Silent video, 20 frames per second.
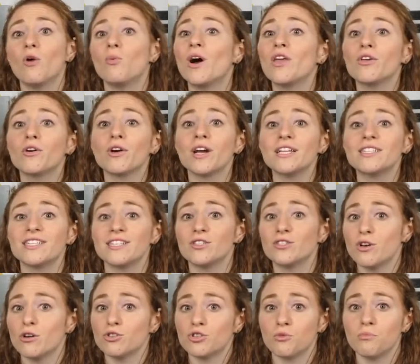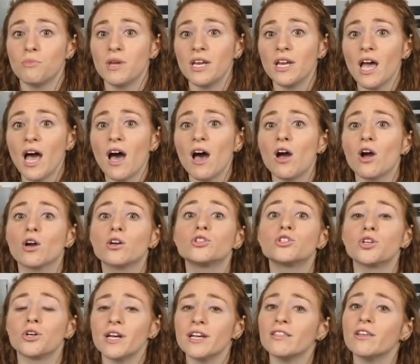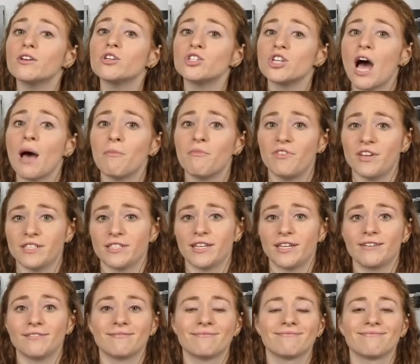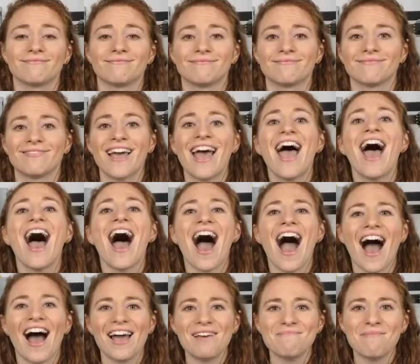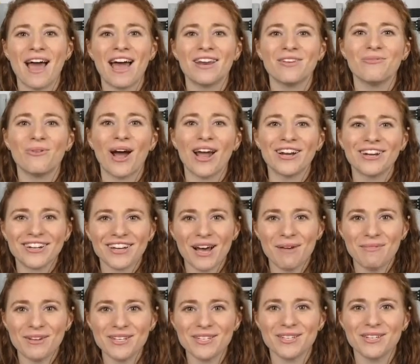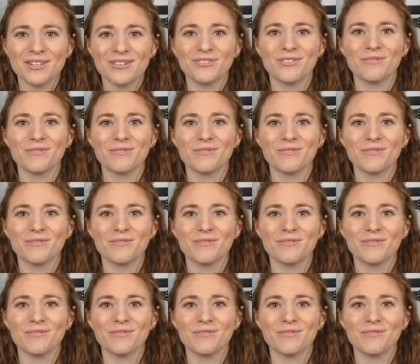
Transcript: whether it's in social media or during their shop visit. I'm Maddie Winer, coming to you